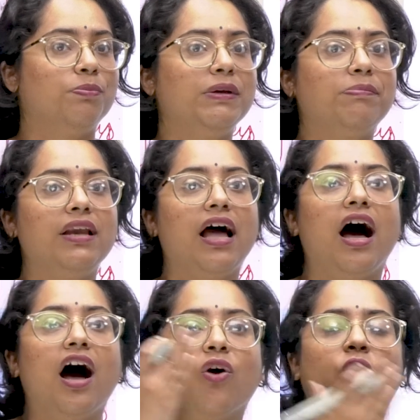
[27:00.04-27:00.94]
people
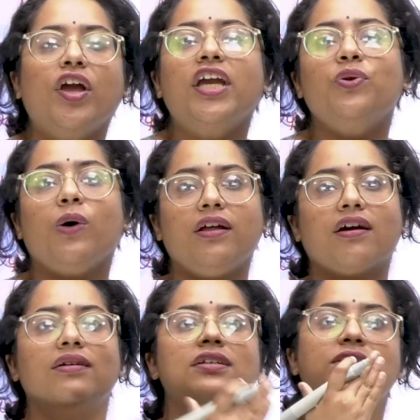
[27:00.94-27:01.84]
are going into other
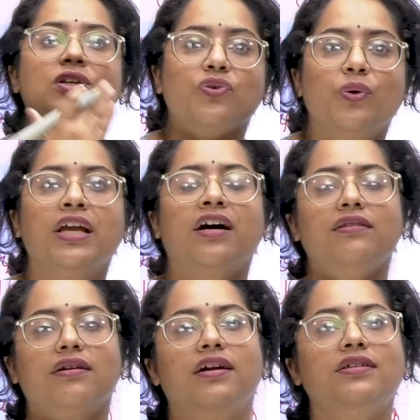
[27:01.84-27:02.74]
countries and ruining
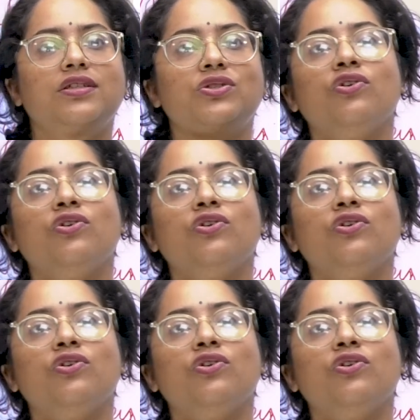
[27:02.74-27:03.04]
other countries.